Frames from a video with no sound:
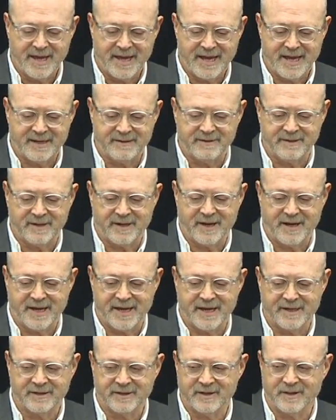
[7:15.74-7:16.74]
and uh,
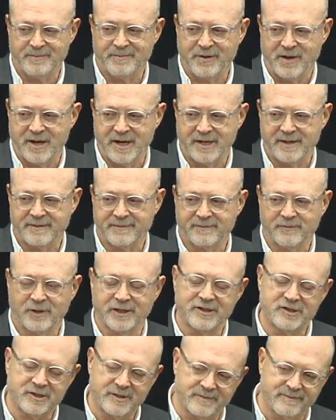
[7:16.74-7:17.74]
ended up buying. Well,
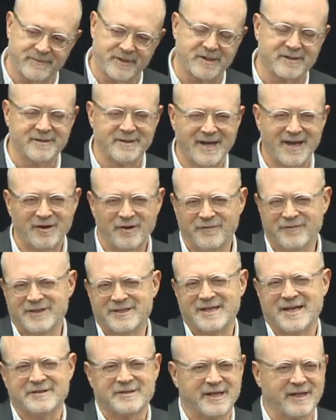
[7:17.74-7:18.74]
this doesn't. I don't know if it
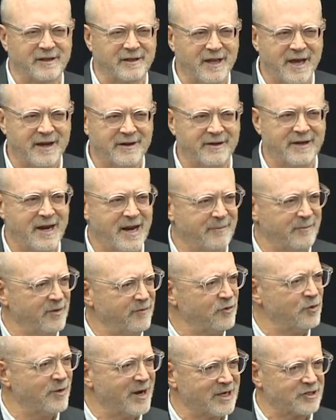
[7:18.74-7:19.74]
sounds like a lot. And how many
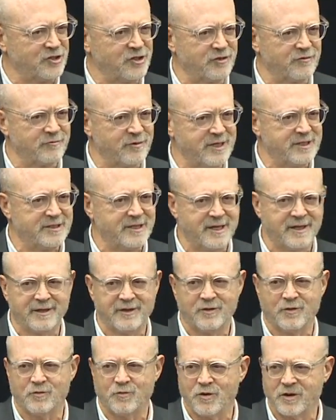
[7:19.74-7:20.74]
of you were actually in
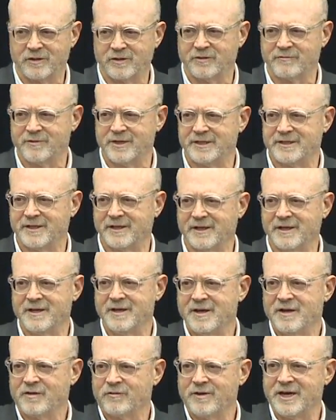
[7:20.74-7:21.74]
retailing or worked in retailing?
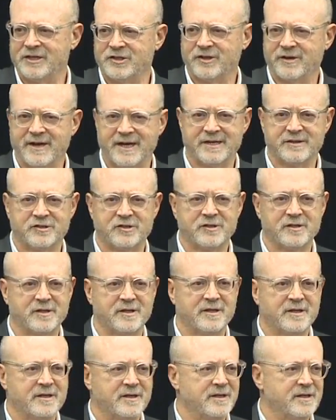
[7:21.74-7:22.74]
Raise your hands.
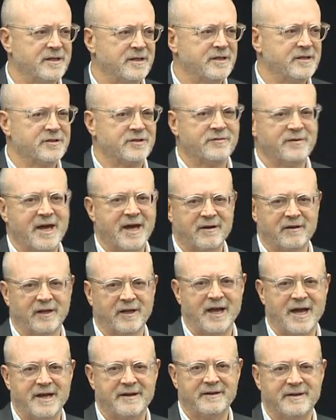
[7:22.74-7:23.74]
So not a
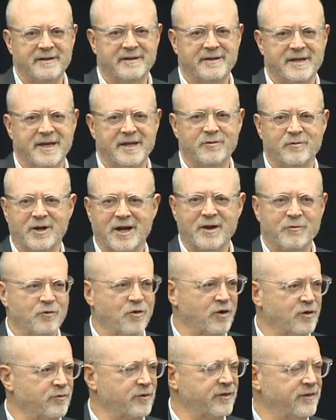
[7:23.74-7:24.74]
lot. Anyone I
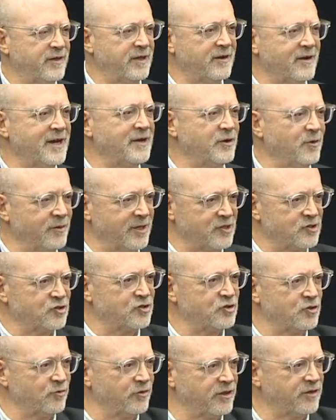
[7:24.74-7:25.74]
work with here, I know there's
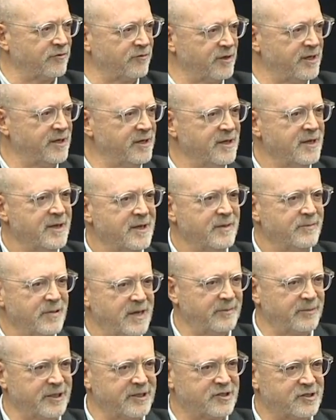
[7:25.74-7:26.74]
two or three
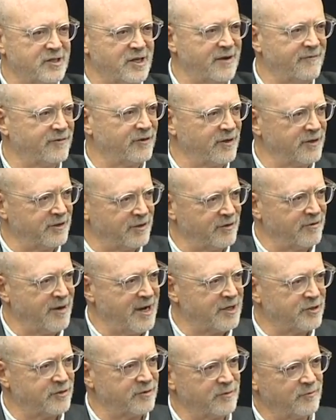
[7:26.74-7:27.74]
people at Stanford
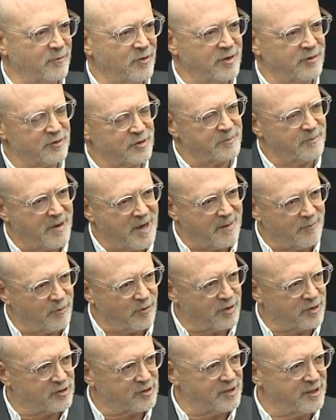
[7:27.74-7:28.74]
undergraduate, one whose mom
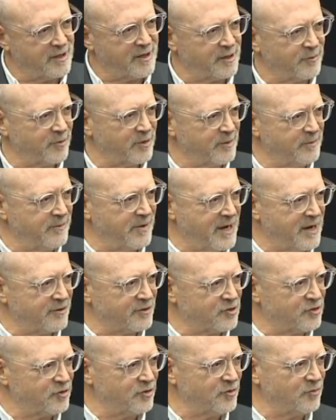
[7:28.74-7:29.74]
works here, I don't want to
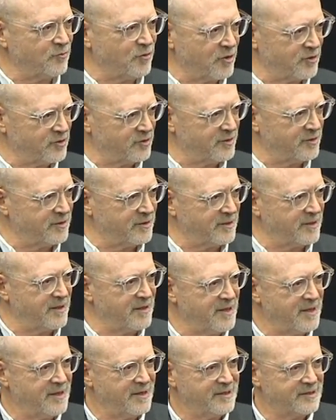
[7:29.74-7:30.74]
embarrass you, works at uh,
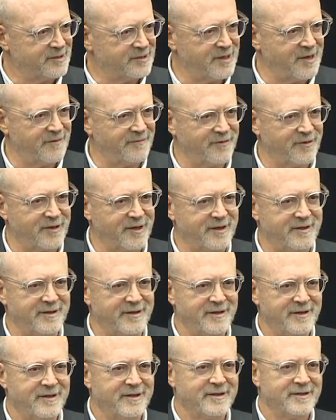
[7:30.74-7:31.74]
Stanford, and
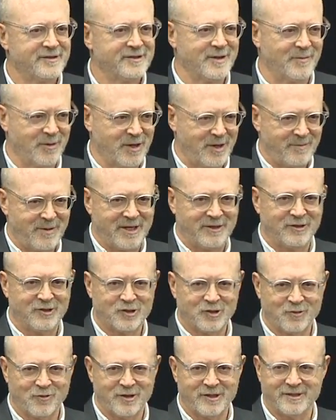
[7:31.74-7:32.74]
someone I met in the
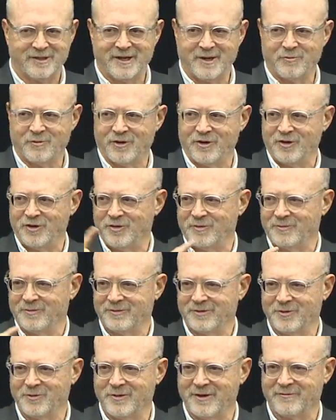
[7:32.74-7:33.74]
store today. Where are you?
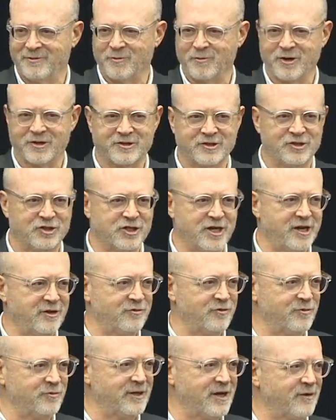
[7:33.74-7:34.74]
Whoever works at J.
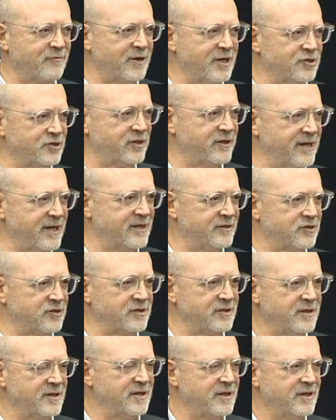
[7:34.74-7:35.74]
Crew now, raise your
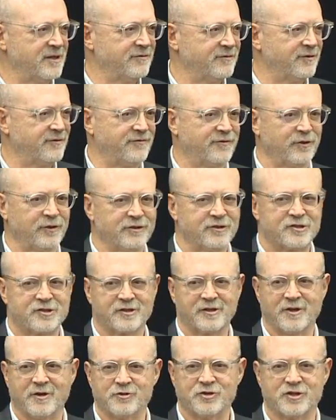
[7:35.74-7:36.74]
hands for full
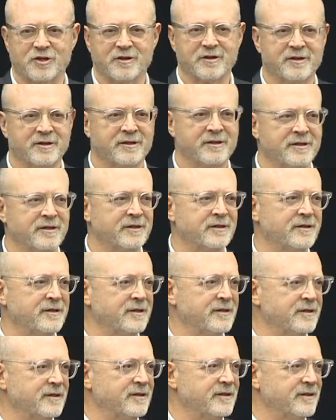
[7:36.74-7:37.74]
disclosure.
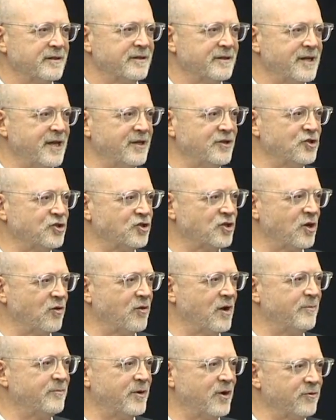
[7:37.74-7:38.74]
They didn't
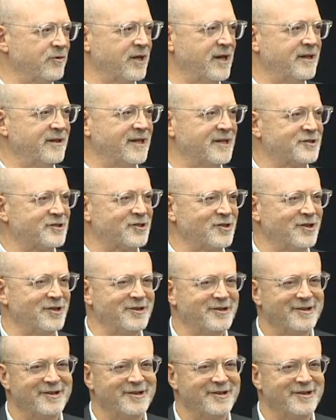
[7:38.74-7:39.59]
show up. Okay, that's good.